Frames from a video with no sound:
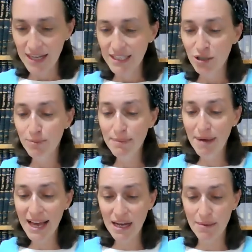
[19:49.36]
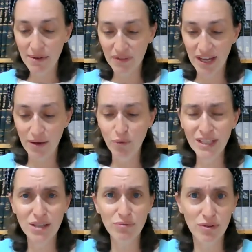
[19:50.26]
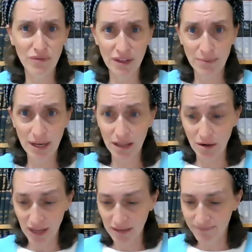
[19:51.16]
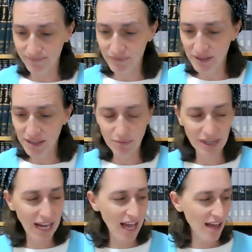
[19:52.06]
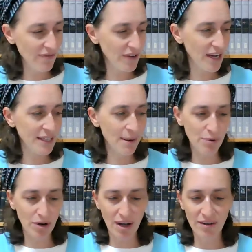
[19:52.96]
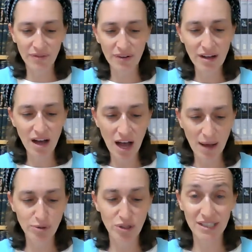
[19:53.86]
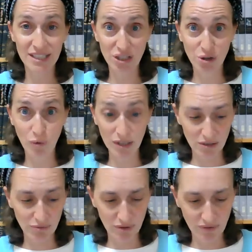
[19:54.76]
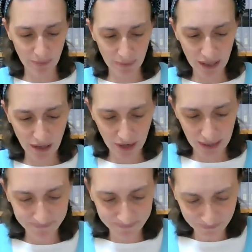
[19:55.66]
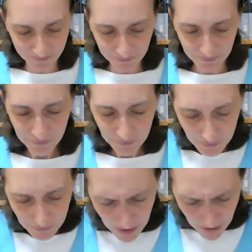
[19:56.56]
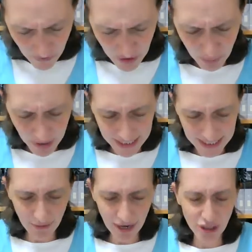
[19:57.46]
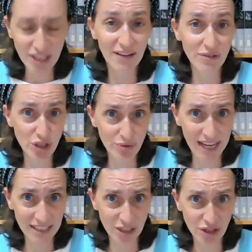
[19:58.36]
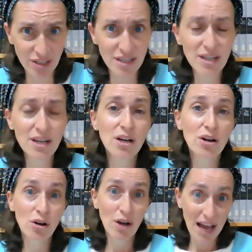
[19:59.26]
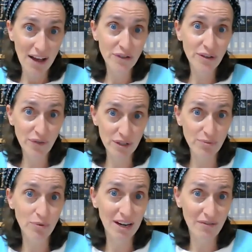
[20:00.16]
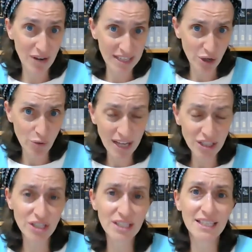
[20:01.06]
So, what's the root of their machlok? So, we're going to have a number of options as to what's the root of their machlok. First, we're going to say we're actually going to have two answers. After the first one, we're going to have raise a question.